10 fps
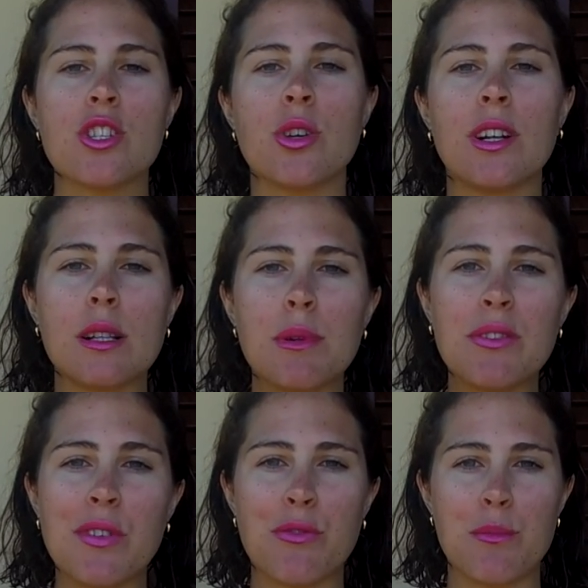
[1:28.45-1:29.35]
So a little bit
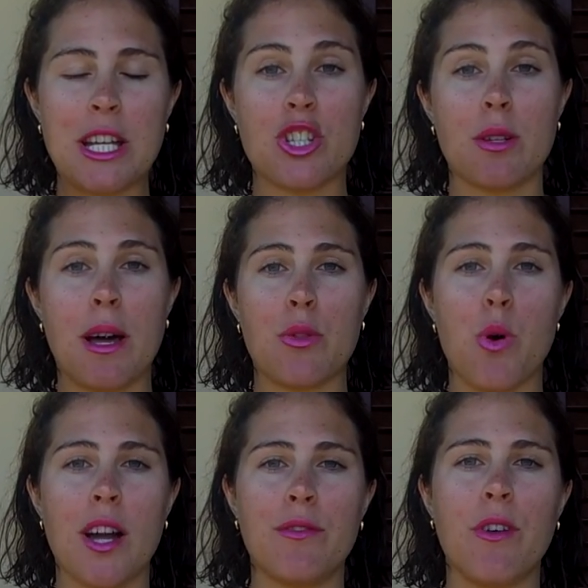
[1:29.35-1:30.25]
of information about the
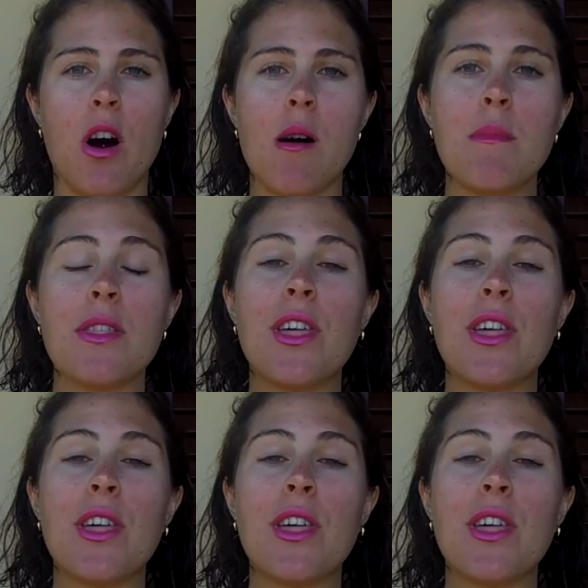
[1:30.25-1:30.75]
wine farm.